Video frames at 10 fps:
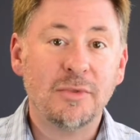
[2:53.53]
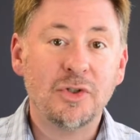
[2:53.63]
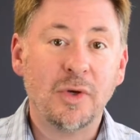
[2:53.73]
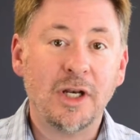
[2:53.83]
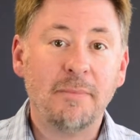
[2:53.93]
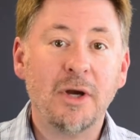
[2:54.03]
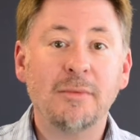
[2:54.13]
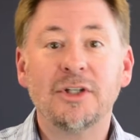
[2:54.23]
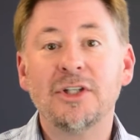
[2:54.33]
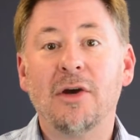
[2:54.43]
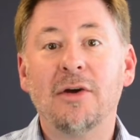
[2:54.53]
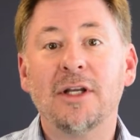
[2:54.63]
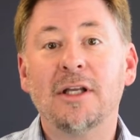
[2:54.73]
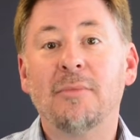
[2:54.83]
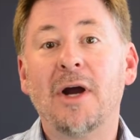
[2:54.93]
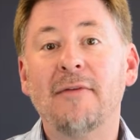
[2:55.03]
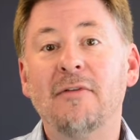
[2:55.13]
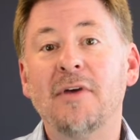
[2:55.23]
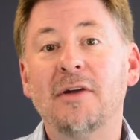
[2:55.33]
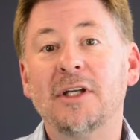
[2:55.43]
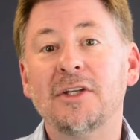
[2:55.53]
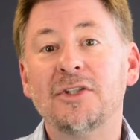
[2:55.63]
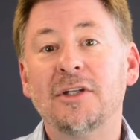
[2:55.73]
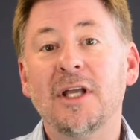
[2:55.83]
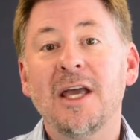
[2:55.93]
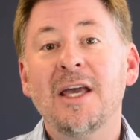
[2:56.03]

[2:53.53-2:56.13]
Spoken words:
between a public charity and a private foundation